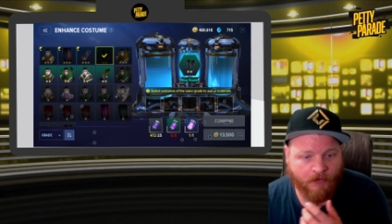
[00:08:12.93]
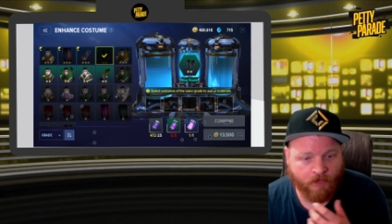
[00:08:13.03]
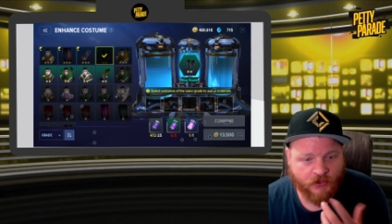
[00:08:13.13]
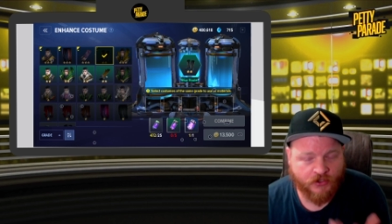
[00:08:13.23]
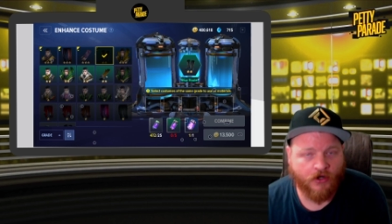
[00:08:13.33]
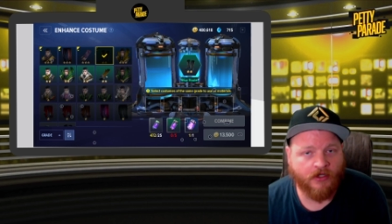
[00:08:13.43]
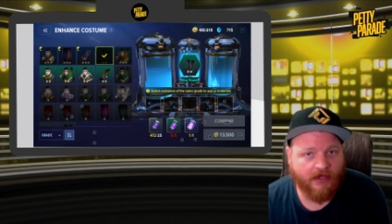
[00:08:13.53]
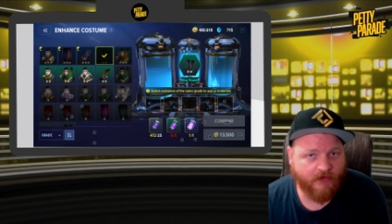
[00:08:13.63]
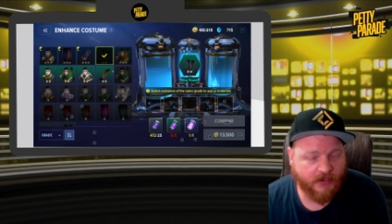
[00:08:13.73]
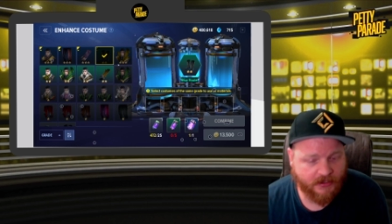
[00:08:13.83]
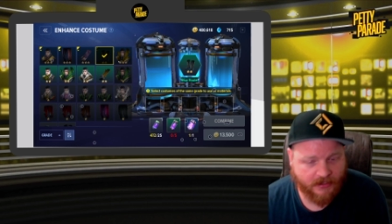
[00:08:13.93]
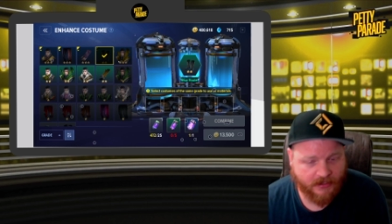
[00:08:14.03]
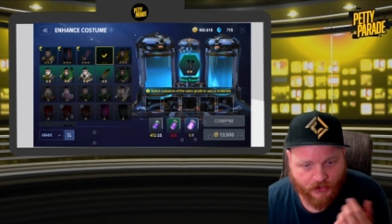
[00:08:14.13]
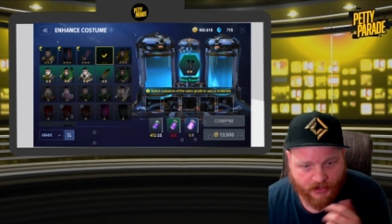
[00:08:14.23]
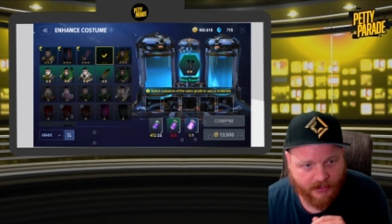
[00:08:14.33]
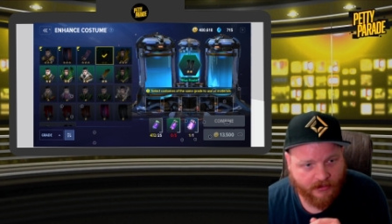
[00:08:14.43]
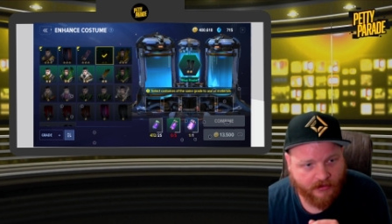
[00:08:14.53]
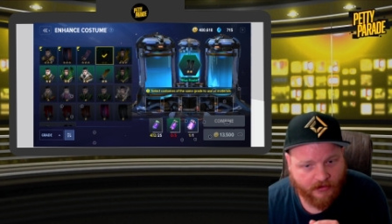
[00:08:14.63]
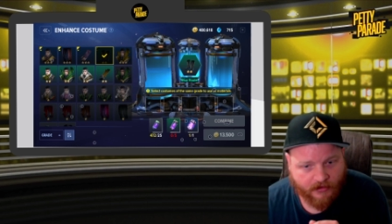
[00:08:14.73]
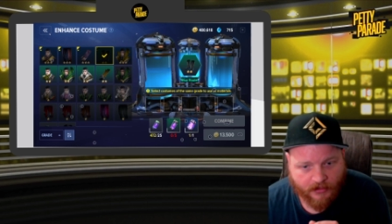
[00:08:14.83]
star level, essentially.
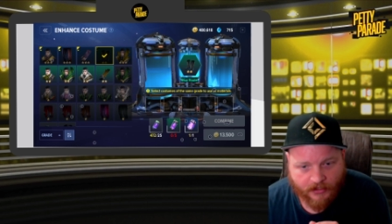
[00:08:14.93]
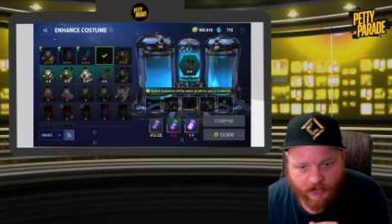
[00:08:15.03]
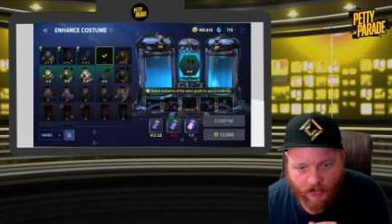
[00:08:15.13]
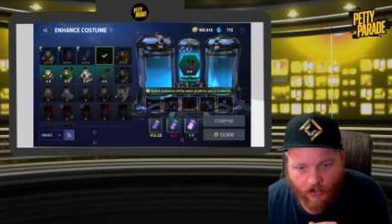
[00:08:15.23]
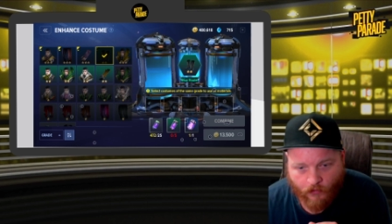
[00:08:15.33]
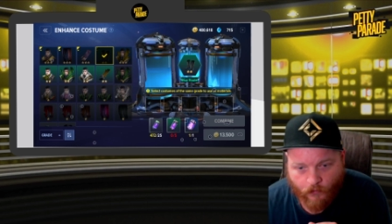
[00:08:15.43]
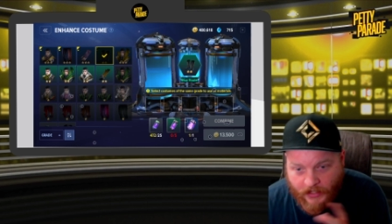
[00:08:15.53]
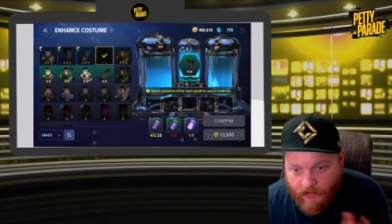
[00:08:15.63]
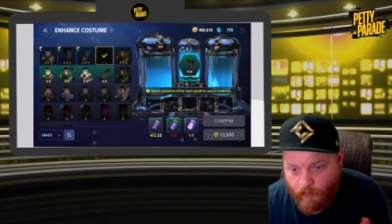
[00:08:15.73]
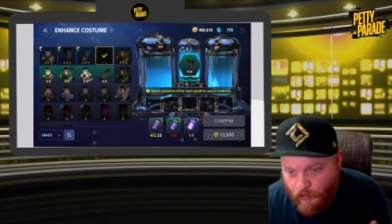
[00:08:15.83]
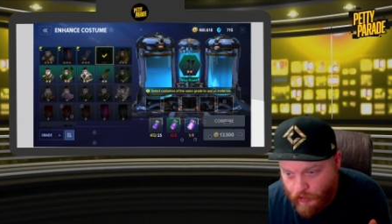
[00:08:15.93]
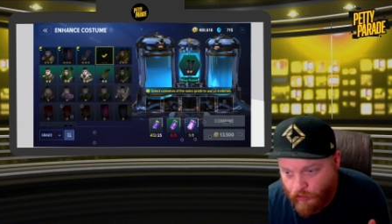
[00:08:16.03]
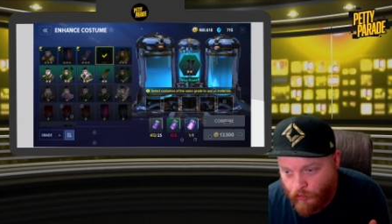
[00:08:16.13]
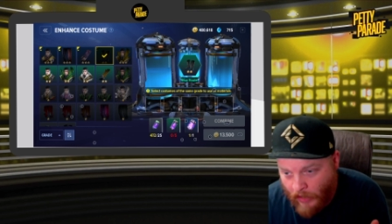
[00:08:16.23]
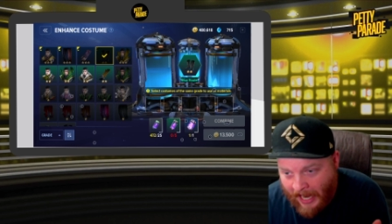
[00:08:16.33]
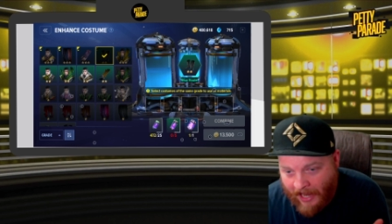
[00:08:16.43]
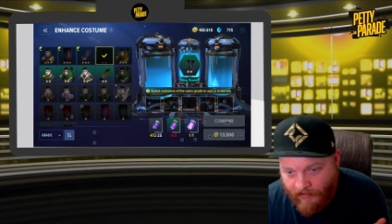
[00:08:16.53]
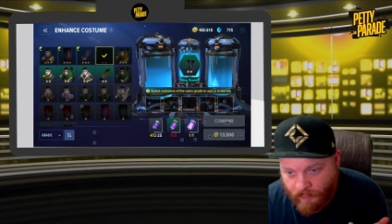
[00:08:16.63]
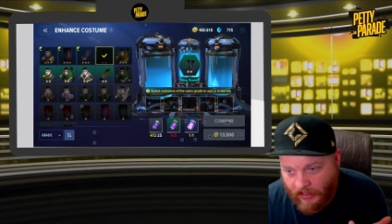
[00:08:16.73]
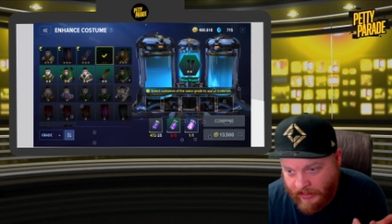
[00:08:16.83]
So we do
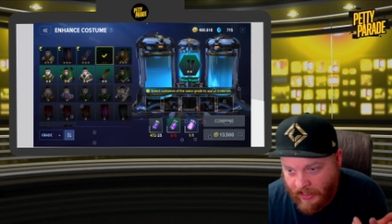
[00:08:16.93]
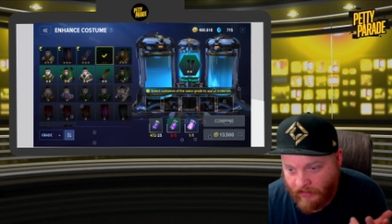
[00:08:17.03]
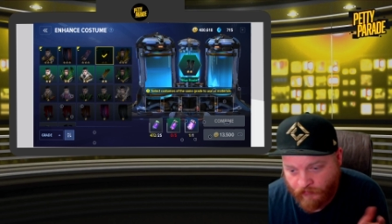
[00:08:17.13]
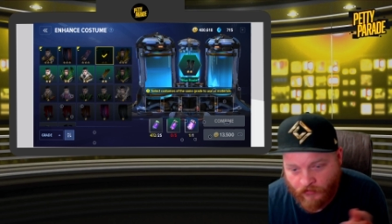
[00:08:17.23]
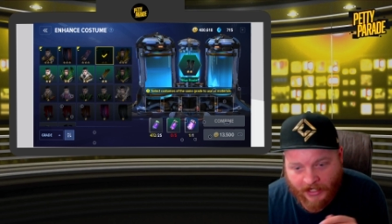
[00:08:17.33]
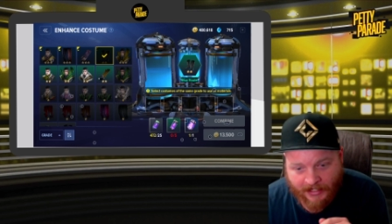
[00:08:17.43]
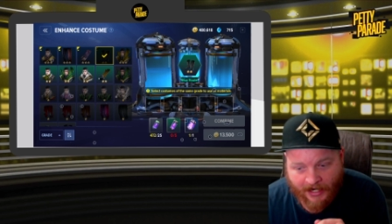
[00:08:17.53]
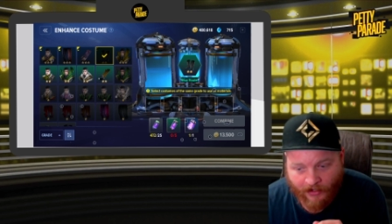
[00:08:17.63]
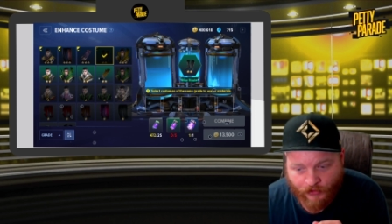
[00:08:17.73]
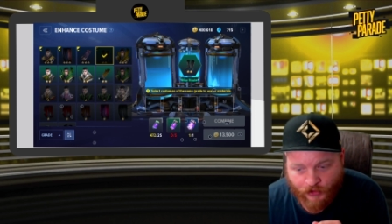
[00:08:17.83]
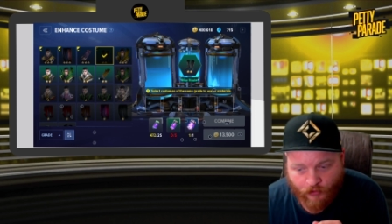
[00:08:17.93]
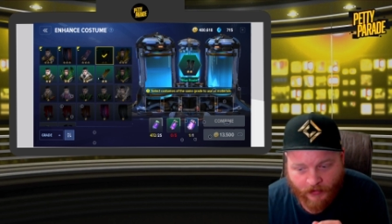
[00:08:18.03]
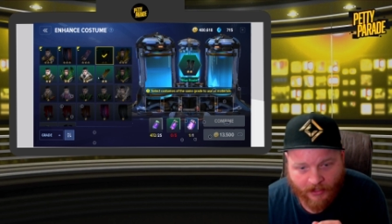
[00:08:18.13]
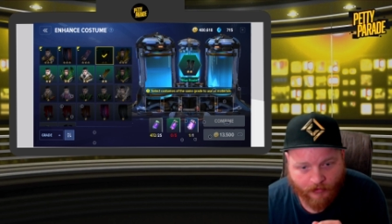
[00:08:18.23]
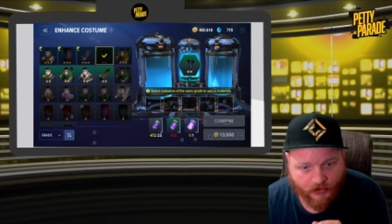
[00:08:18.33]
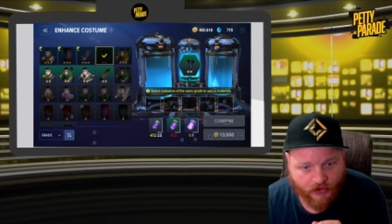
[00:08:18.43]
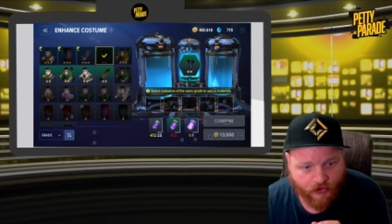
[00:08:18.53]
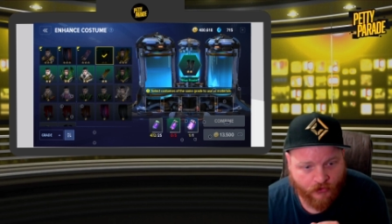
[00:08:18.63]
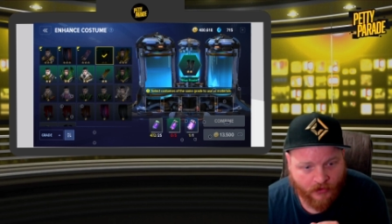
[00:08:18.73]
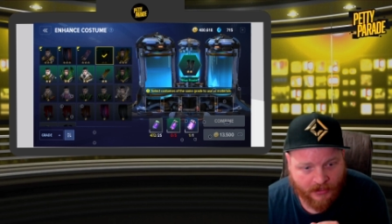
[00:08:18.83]
have enough right now to be able
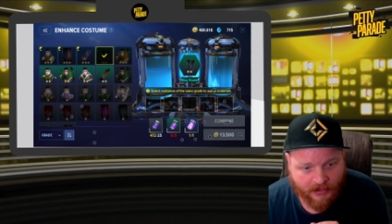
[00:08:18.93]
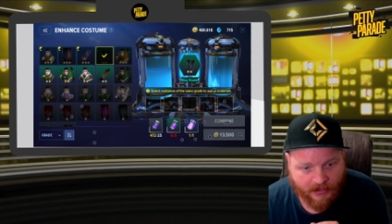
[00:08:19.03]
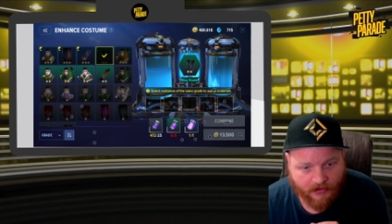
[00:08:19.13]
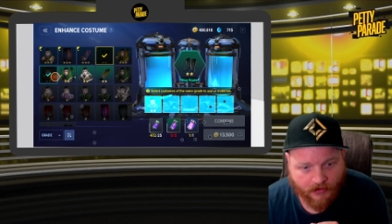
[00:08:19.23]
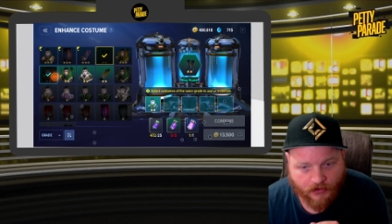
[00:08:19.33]
to